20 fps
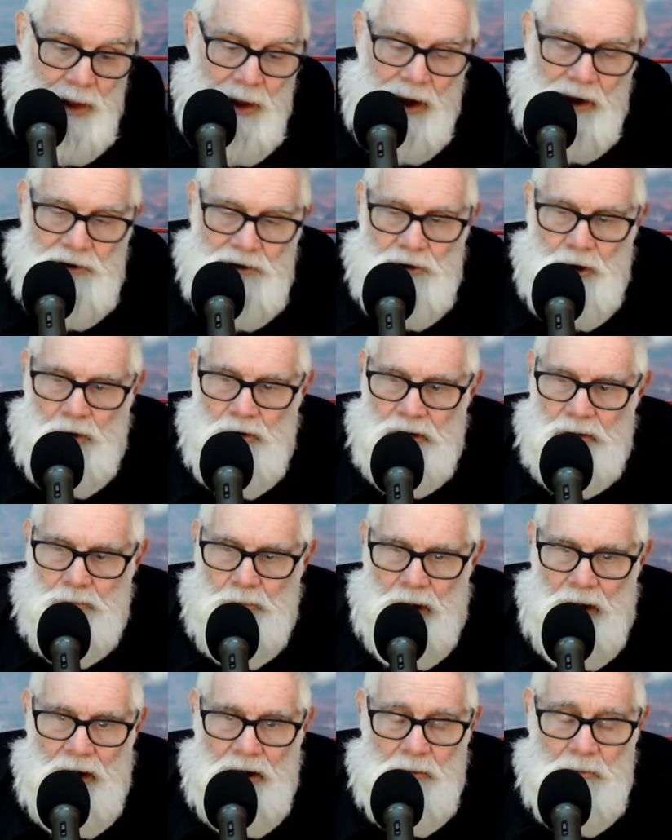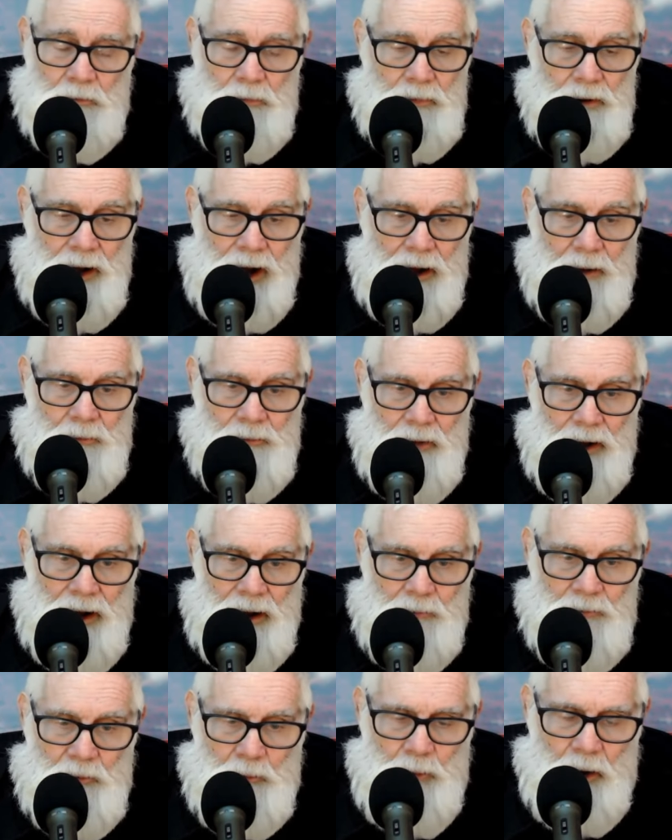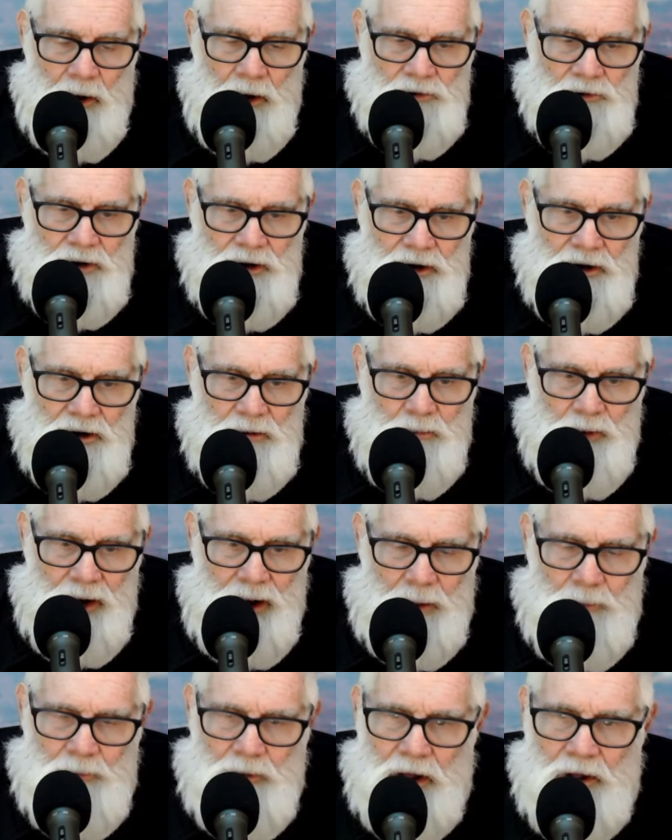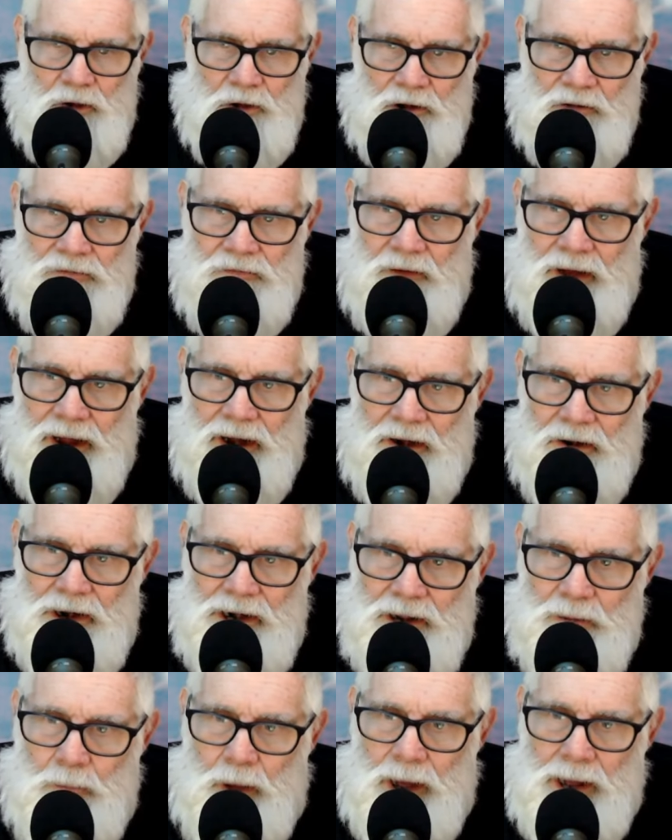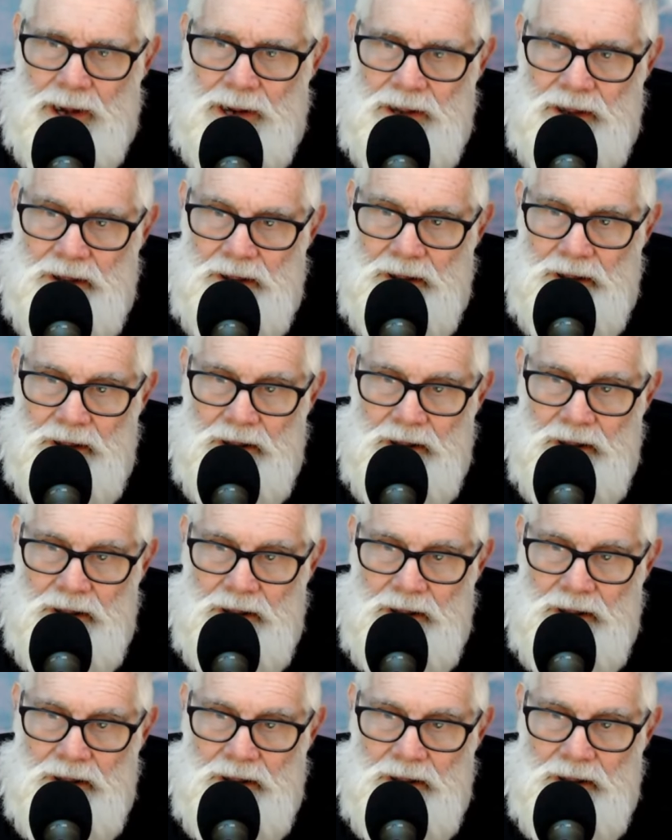I told him, Bob, I'm I'm the boss here, but I'm not going to fire anybody.